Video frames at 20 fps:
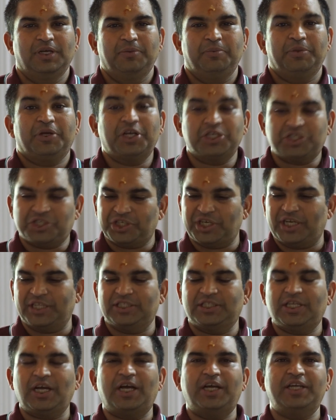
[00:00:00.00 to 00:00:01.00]
Because
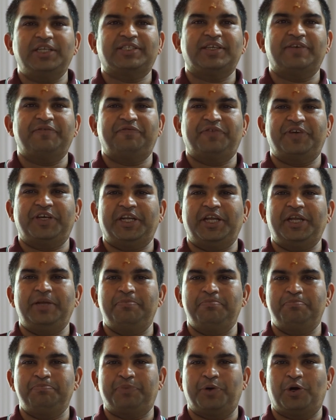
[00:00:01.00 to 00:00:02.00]
Shraddha is a very
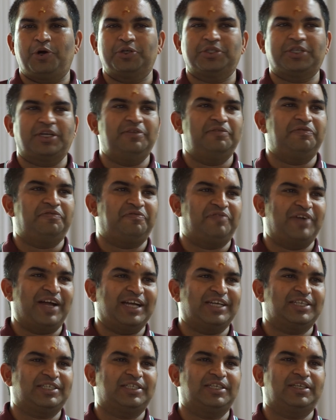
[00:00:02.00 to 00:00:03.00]
important
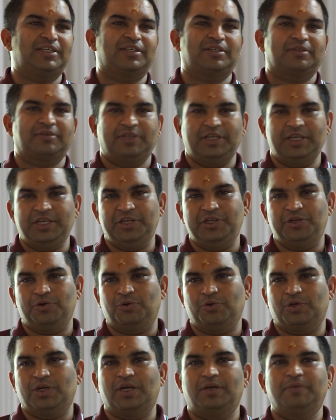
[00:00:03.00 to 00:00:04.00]
factor in
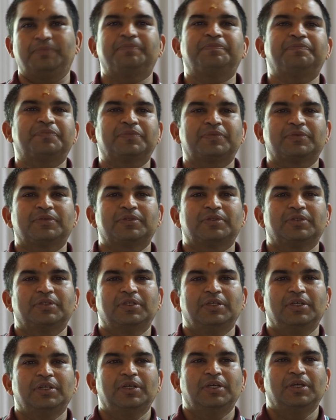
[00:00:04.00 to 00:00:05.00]
yoga.
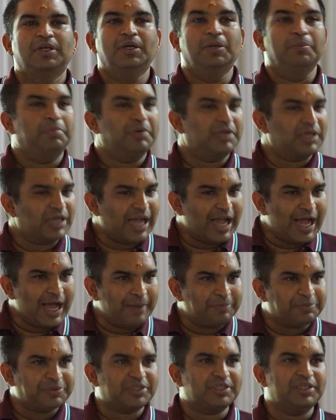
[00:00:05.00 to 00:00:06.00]

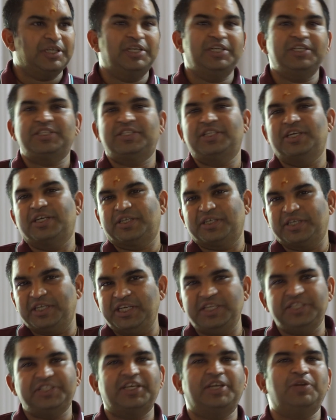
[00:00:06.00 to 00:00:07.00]
Perhaps it is the
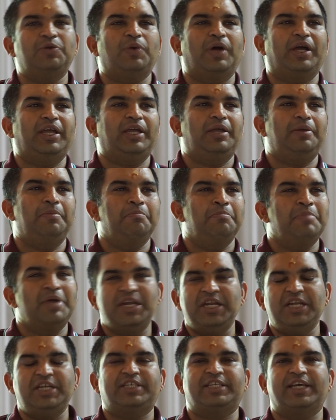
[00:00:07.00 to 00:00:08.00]
reason why
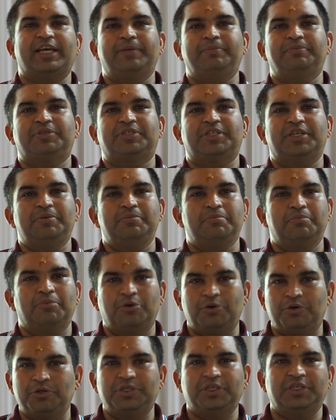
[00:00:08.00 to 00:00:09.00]
many times in
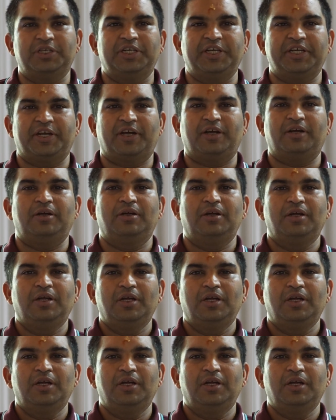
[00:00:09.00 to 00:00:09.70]
modern era,